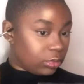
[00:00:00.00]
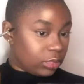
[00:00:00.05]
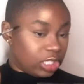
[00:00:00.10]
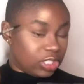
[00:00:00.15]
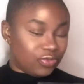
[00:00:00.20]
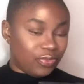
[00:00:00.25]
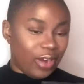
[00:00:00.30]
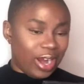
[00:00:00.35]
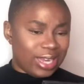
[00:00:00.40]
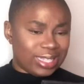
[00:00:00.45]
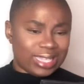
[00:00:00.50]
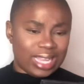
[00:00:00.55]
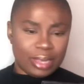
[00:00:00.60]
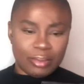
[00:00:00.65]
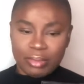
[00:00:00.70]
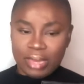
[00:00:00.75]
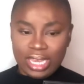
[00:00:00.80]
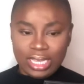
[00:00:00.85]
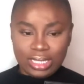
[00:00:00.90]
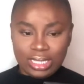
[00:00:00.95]
As far as
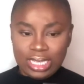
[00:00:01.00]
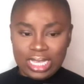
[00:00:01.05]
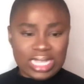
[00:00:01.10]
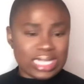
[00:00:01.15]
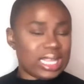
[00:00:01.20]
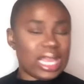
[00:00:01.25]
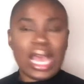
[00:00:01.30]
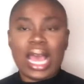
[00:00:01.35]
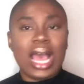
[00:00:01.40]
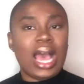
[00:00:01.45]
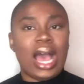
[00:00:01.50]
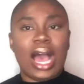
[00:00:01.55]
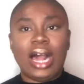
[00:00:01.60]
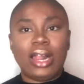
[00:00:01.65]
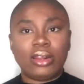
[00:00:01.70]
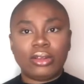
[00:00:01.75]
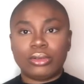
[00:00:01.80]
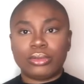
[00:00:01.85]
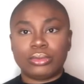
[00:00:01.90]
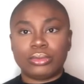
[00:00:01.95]
like maintenance,
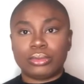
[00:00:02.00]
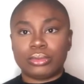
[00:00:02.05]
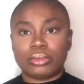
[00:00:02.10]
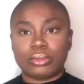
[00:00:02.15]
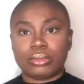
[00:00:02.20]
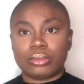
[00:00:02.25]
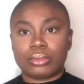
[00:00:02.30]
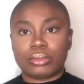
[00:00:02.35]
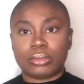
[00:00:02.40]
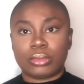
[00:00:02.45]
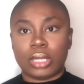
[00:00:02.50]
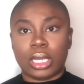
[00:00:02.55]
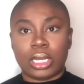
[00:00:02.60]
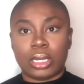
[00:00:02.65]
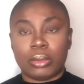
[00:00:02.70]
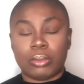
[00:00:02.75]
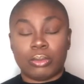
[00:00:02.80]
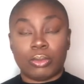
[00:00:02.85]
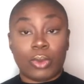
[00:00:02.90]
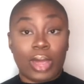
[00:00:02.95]
I don't
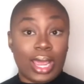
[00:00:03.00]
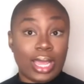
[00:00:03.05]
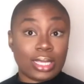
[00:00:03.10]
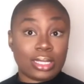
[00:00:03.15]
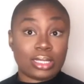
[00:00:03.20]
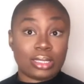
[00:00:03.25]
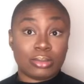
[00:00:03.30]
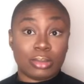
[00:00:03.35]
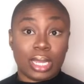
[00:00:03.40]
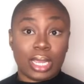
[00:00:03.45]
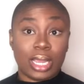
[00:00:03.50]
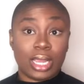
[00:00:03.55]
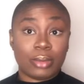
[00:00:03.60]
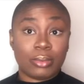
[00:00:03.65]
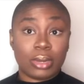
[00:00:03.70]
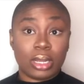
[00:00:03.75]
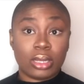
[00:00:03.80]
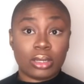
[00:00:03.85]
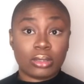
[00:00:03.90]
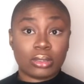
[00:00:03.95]
wax my
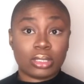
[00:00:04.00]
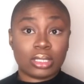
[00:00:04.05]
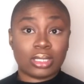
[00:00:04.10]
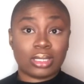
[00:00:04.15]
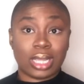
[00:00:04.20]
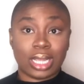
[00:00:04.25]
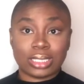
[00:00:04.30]
eyebrows.